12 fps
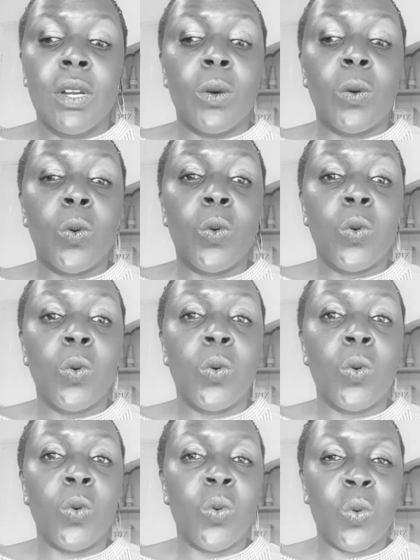
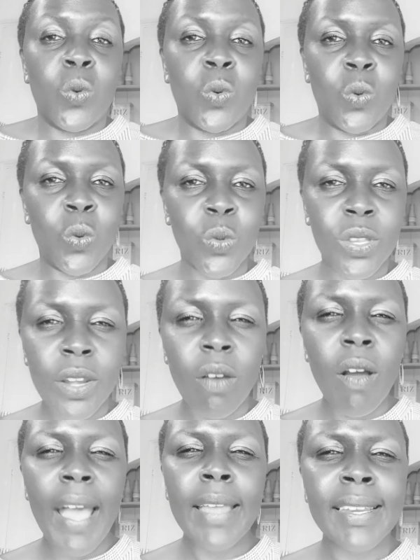ooh,
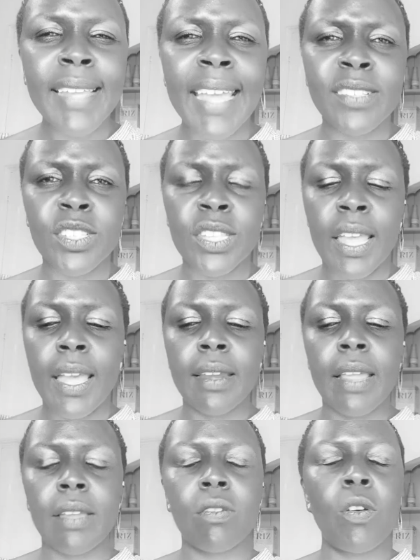I'd get scared,
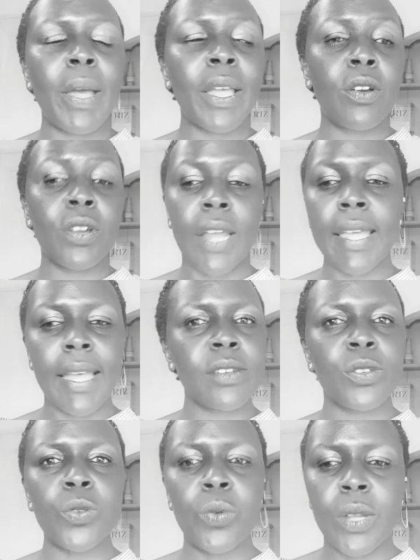like, oh my God, I can't
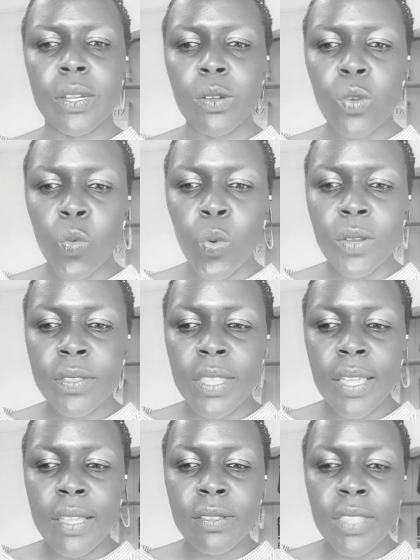do it. Look what
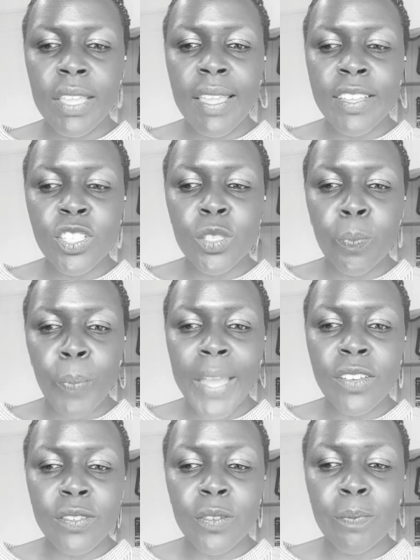they
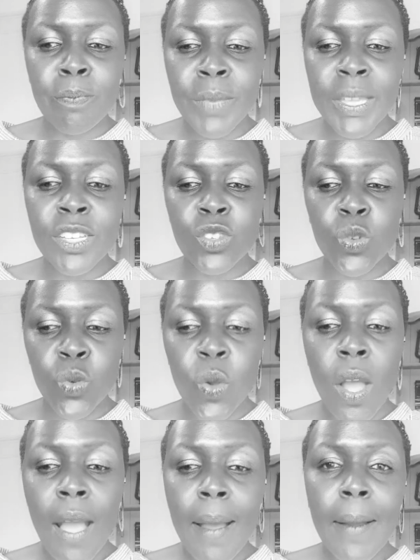expect me to
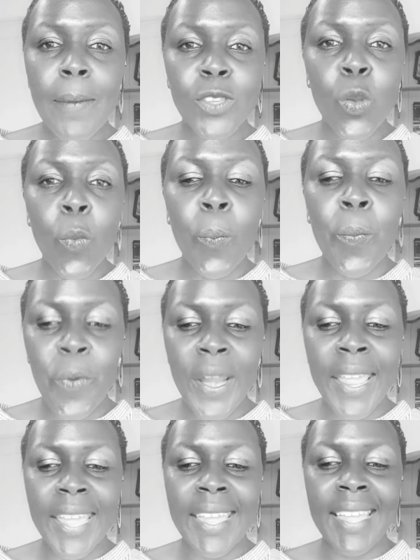
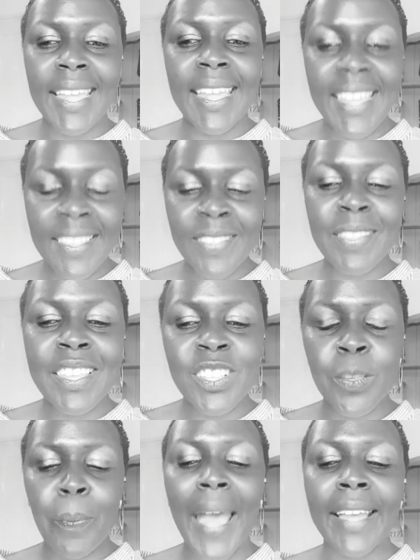bring in this
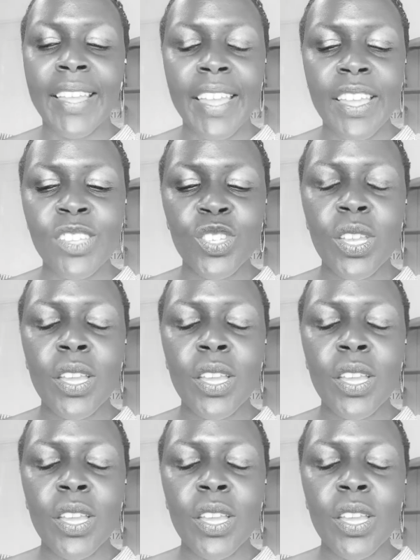package,